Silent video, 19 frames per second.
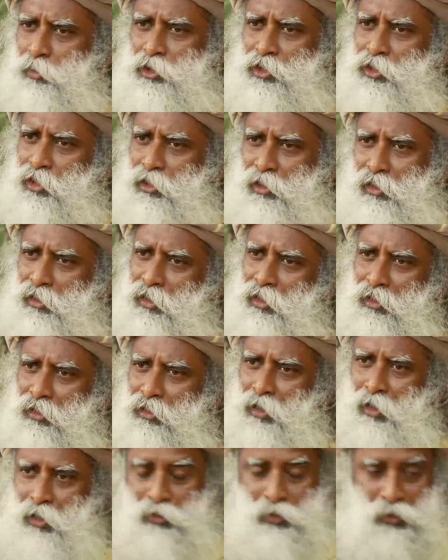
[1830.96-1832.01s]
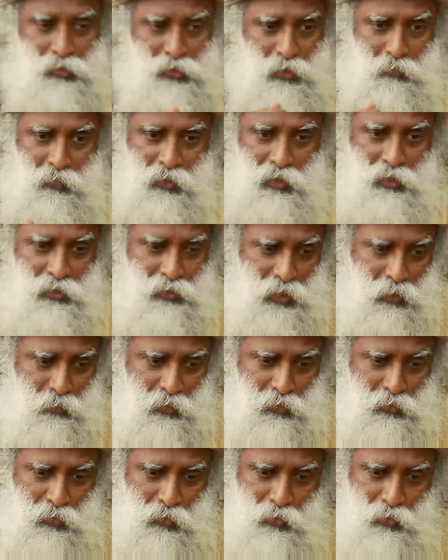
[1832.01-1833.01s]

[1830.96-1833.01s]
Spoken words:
mystical thing that somebody is able to